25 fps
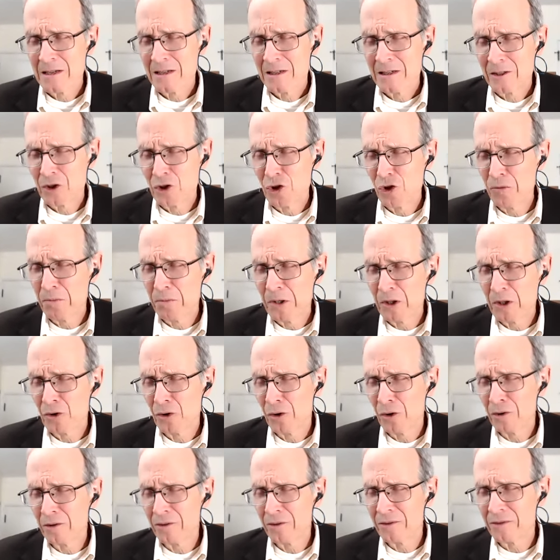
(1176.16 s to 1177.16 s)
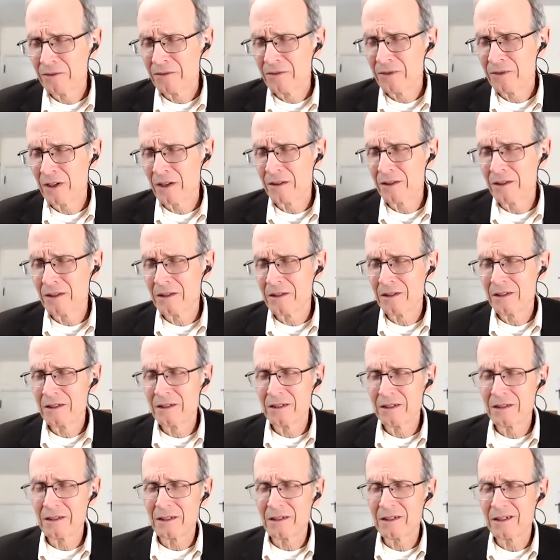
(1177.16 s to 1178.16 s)
Truth be told, Father, this
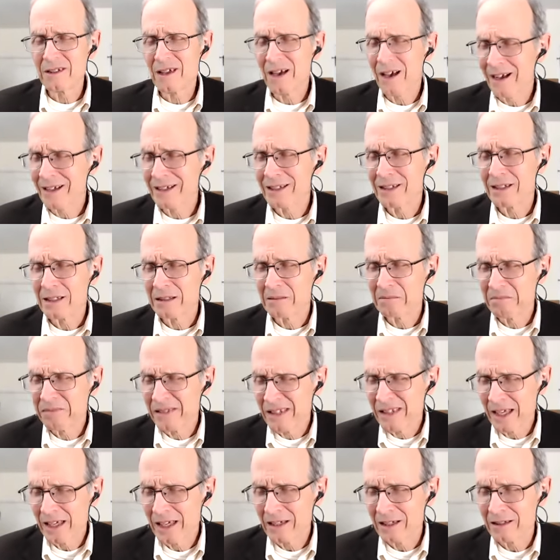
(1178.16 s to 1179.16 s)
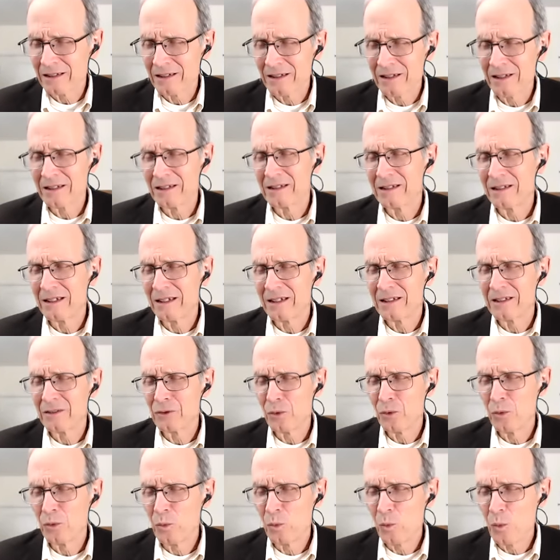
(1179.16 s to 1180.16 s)
is a toxic planet. It's it's
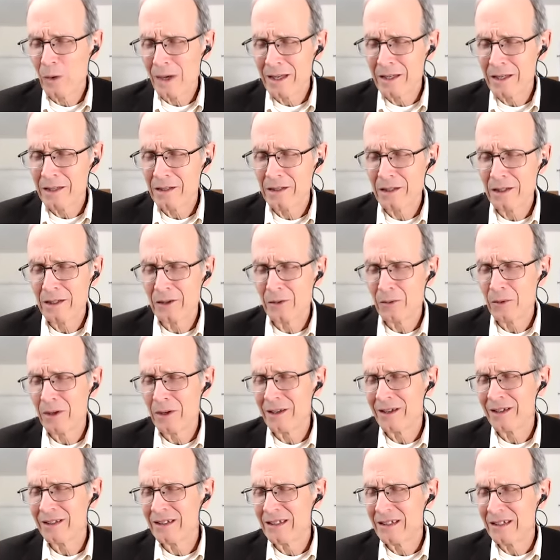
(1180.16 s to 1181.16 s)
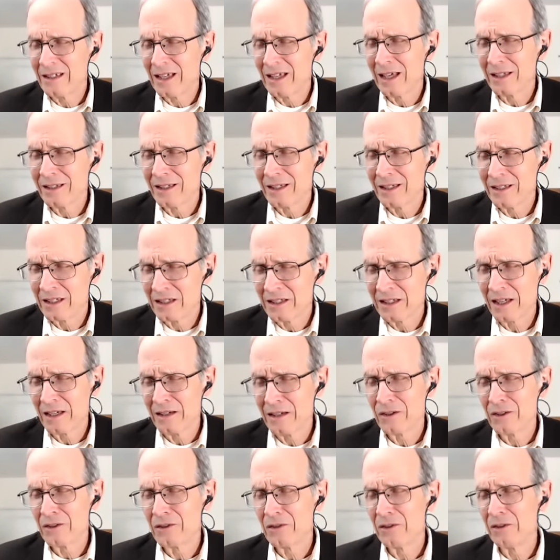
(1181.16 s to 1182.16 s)
wasting away. It's deadly to stay
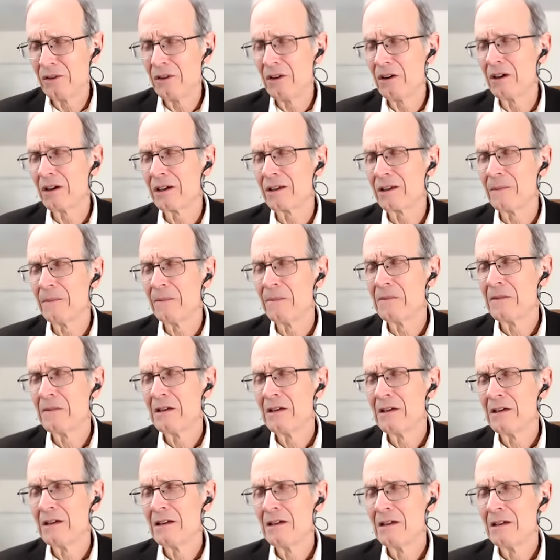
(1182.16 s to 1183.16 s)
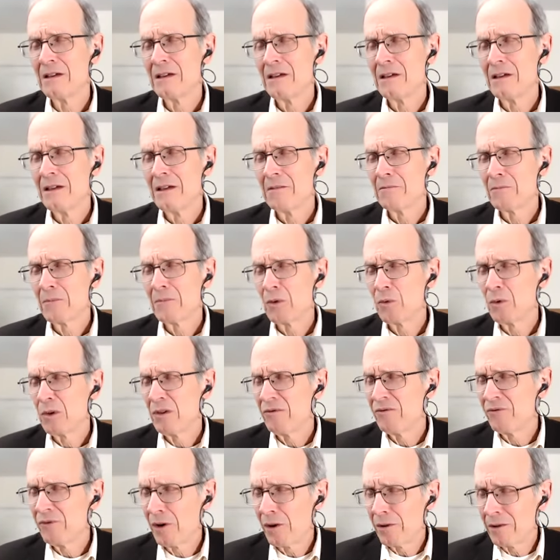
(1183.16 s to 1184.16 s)
here too long. But we've
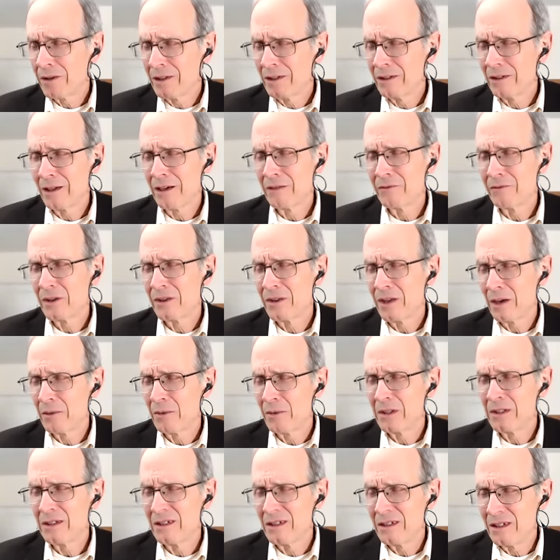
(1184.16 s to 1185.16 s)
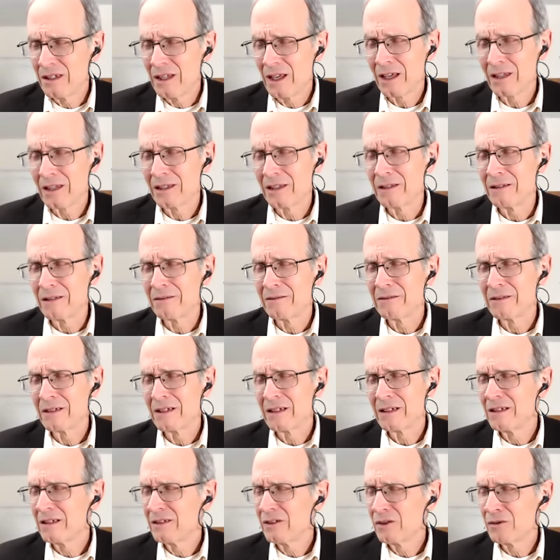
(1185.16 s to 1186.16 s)
fallen in love with that which is deadly.
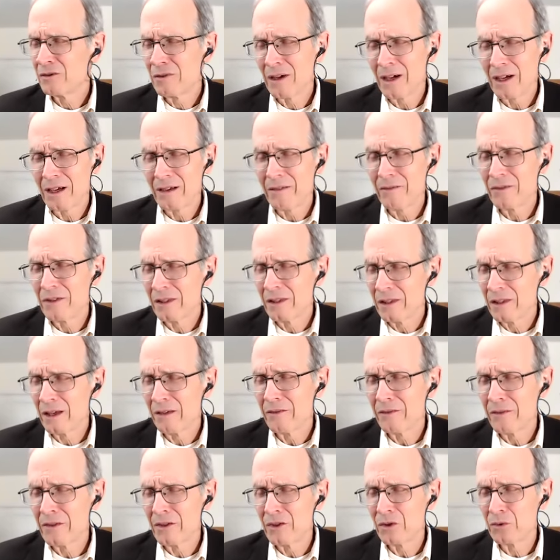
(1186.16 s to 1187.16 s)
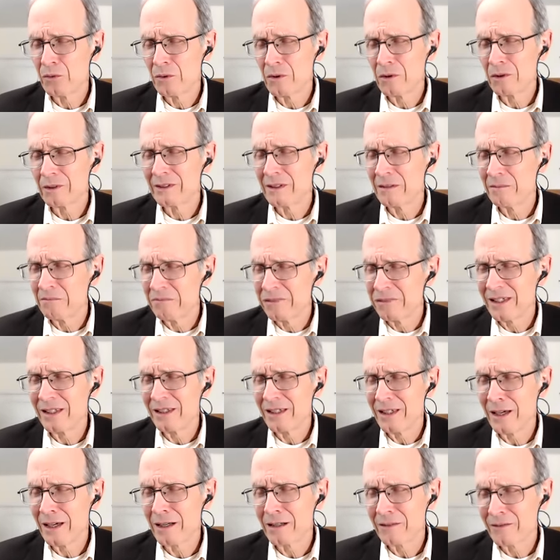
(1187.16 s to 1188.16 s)
Drive the love of this world
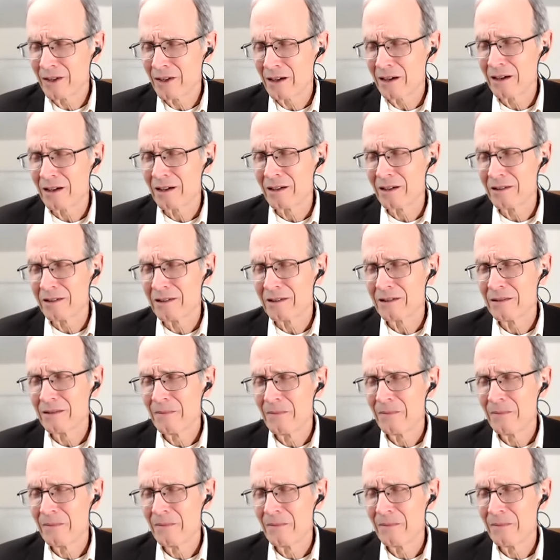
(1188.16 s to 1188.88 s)
completely out of our hearts.